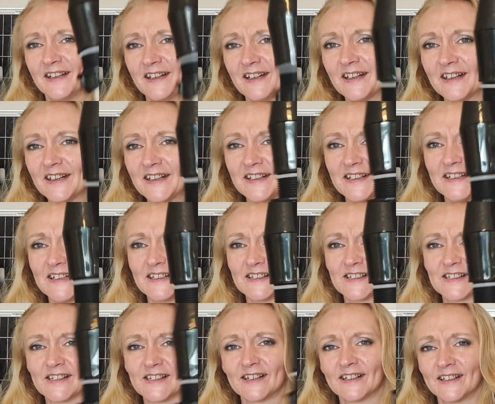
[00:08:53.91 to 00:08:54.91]
and it
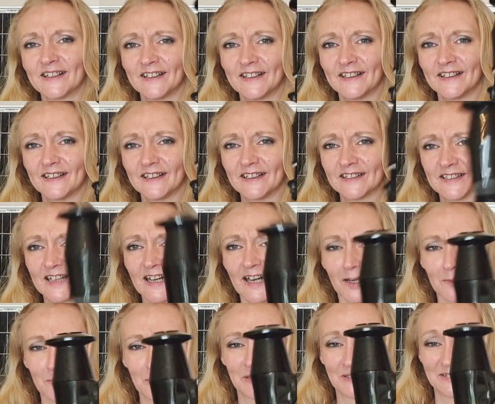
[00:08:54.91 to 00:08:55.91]
is a tap.